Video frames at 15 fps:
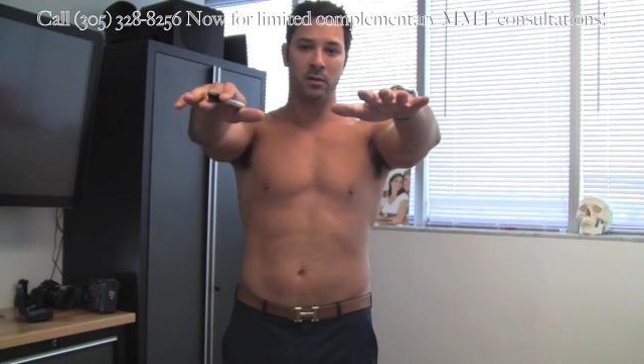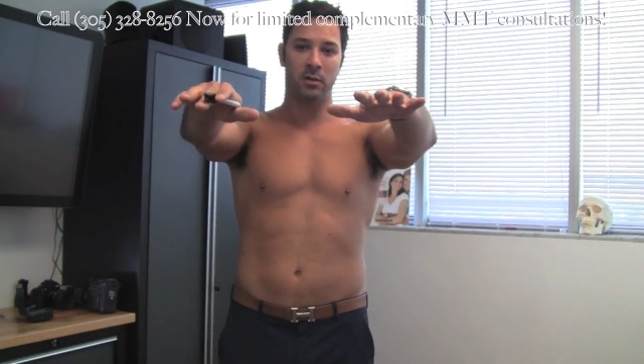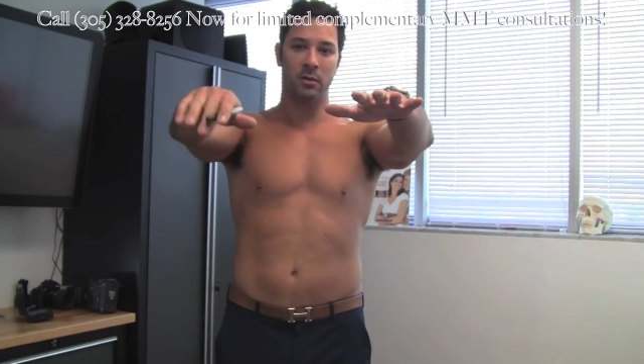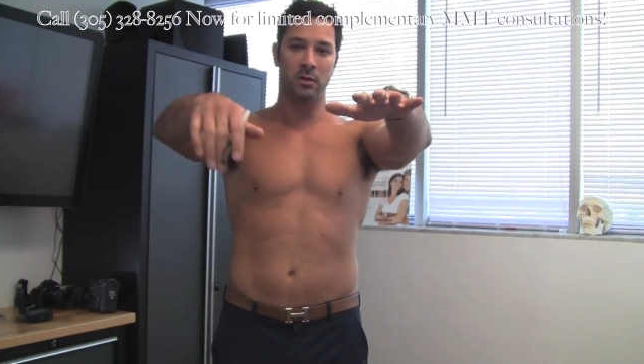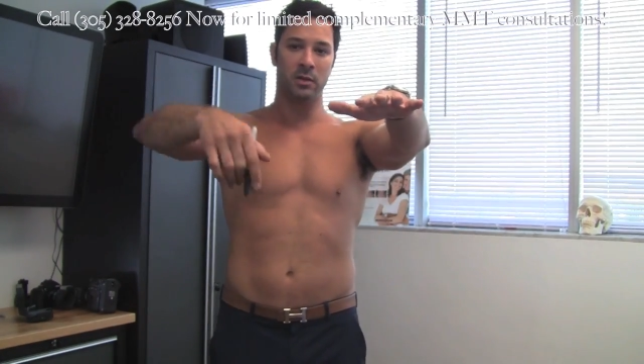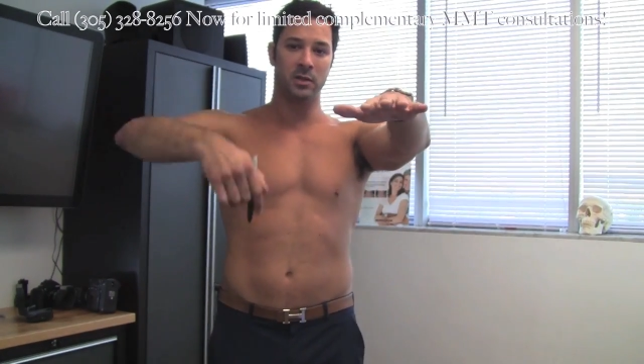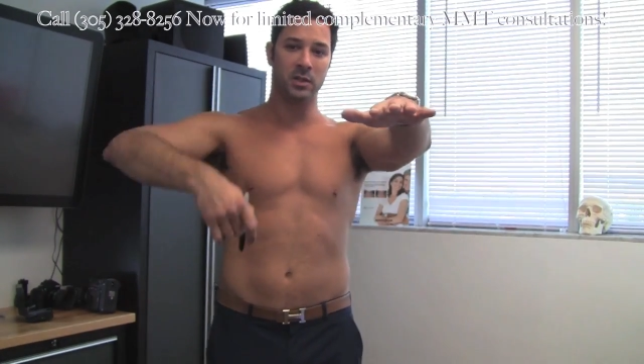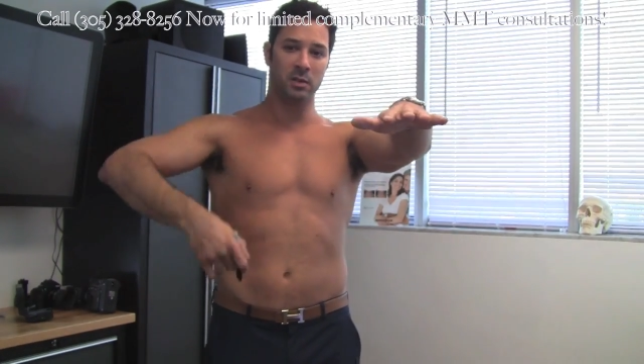You
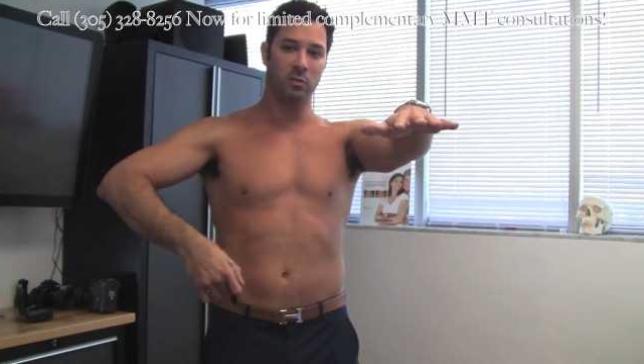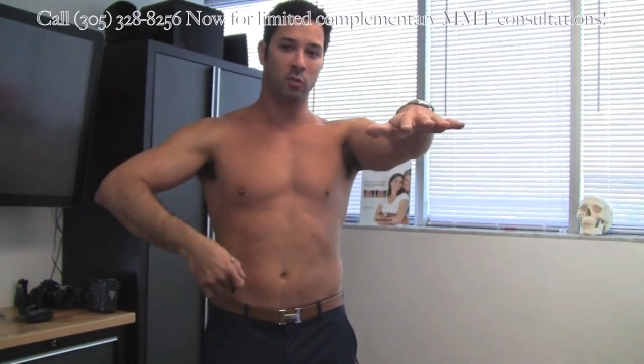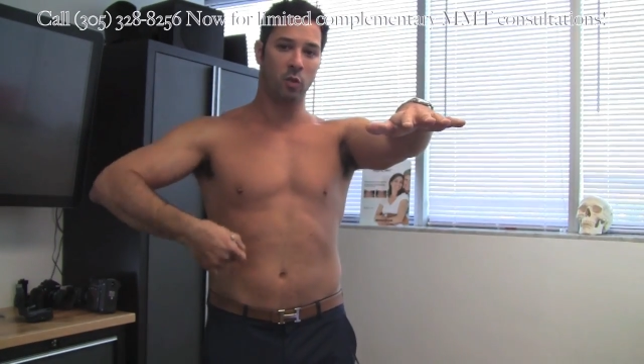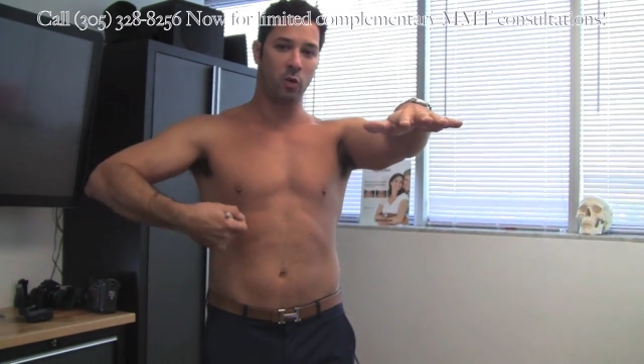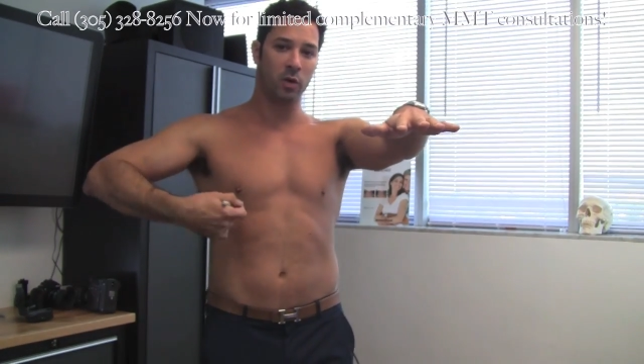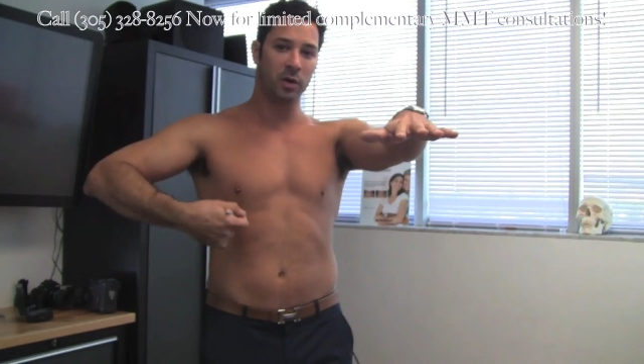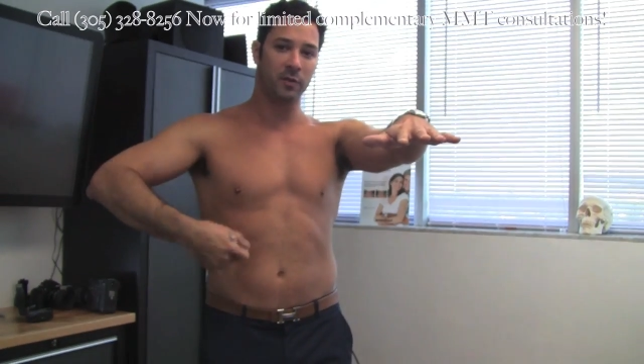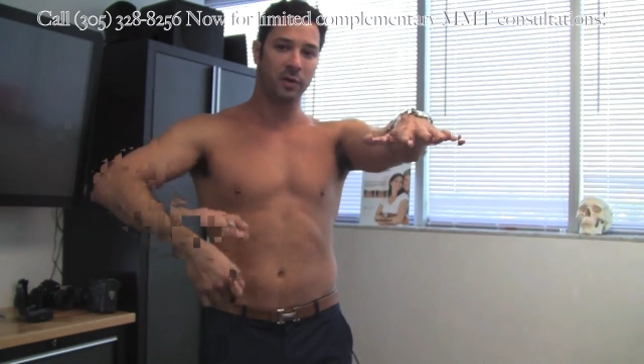can see
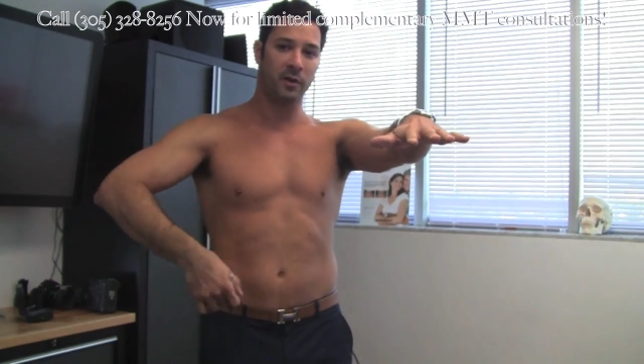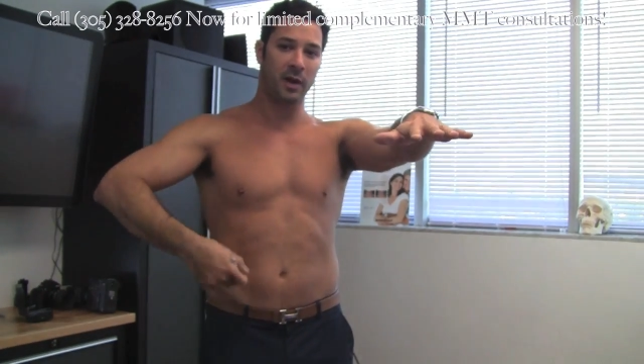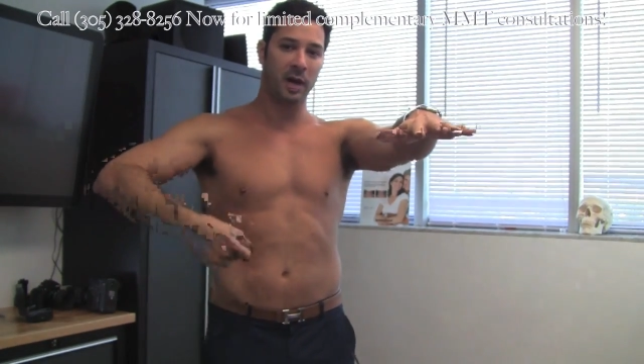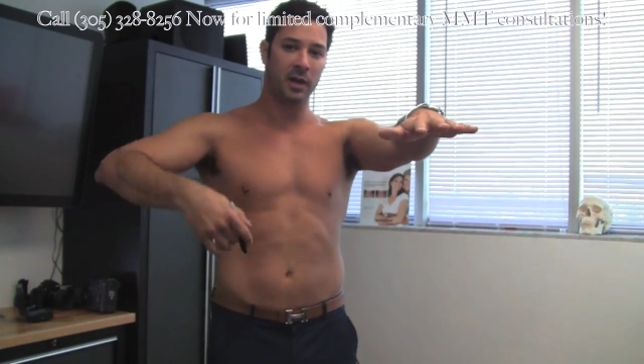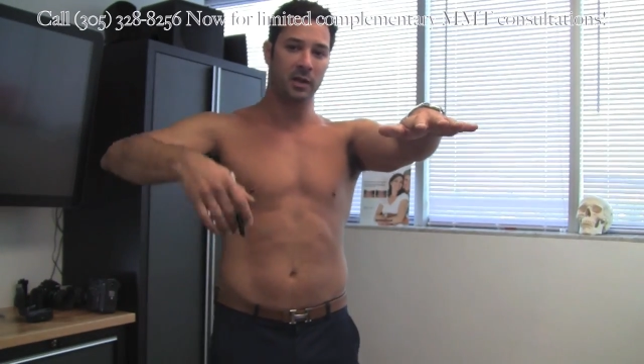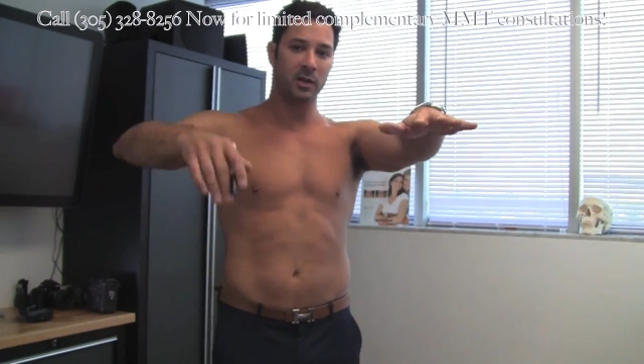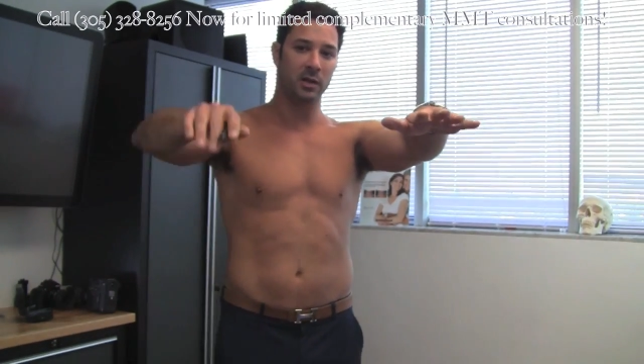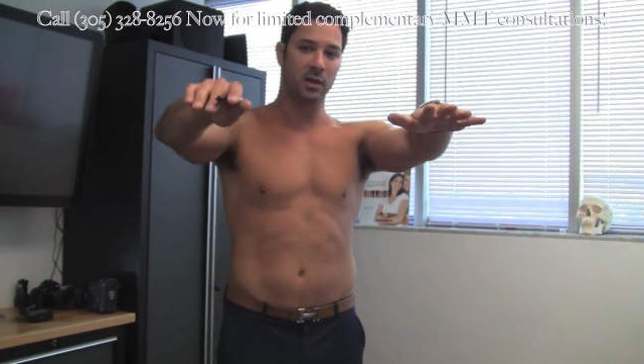more defined and